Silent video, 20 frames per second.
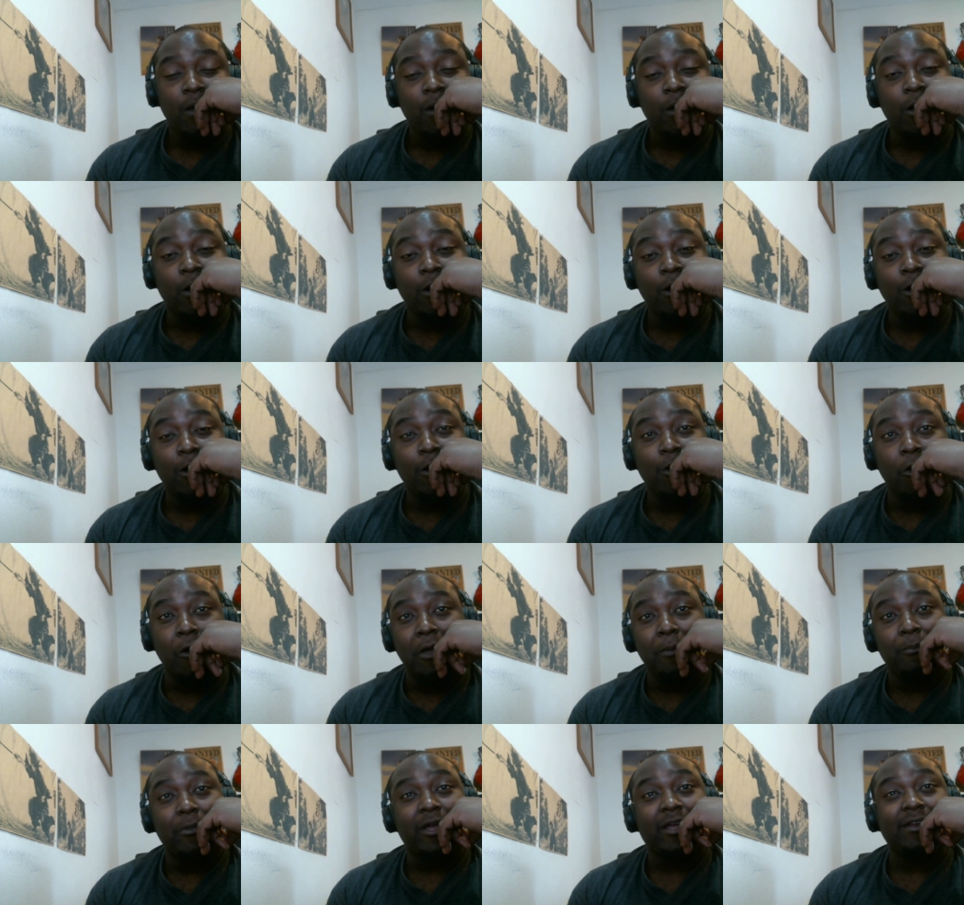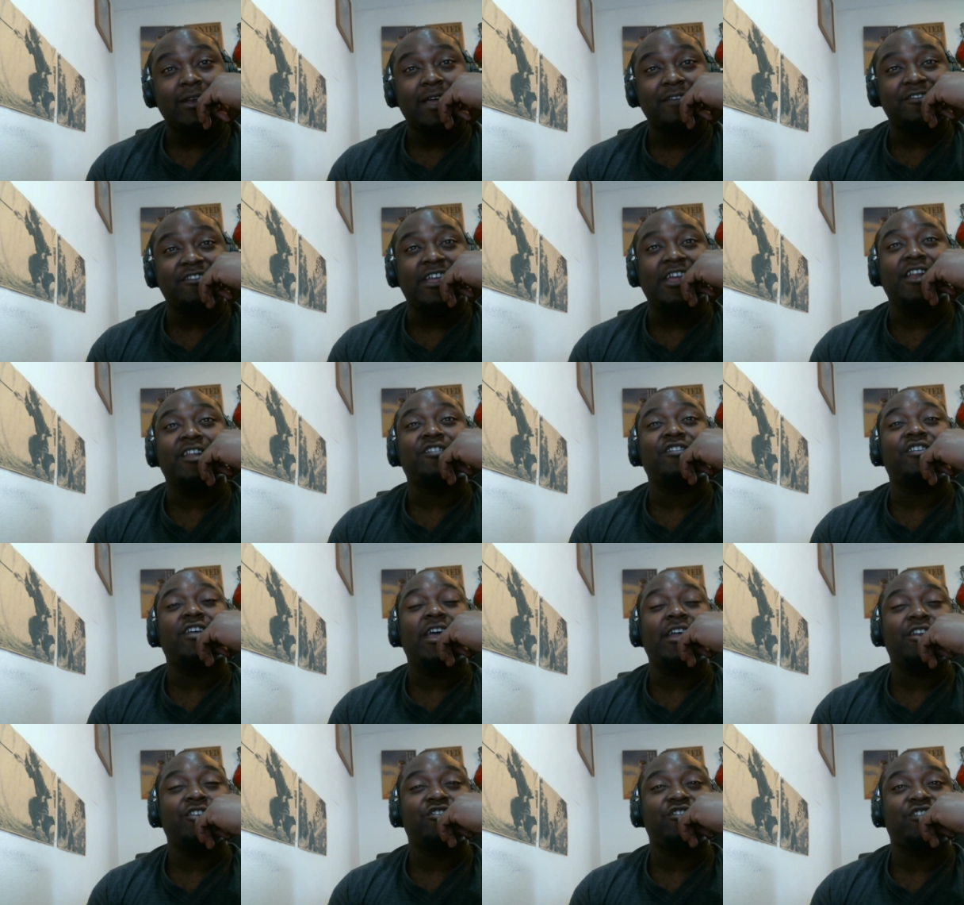Oh, him recognizing the energy,
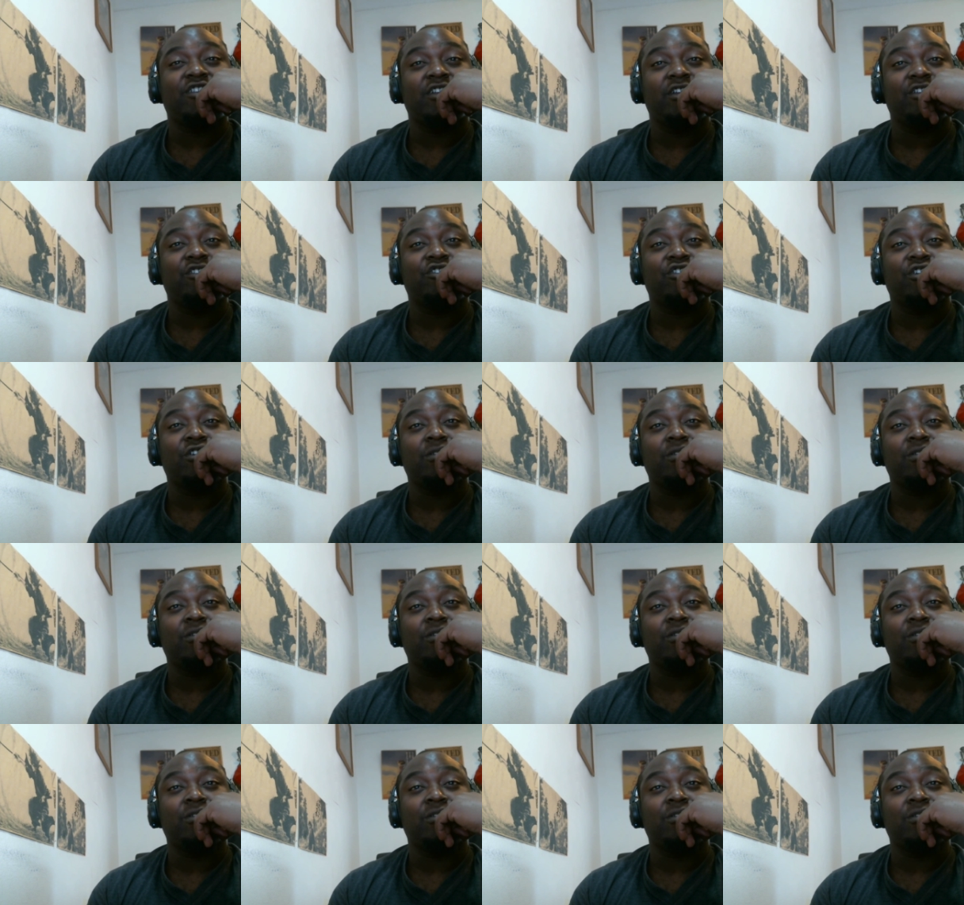energy signature.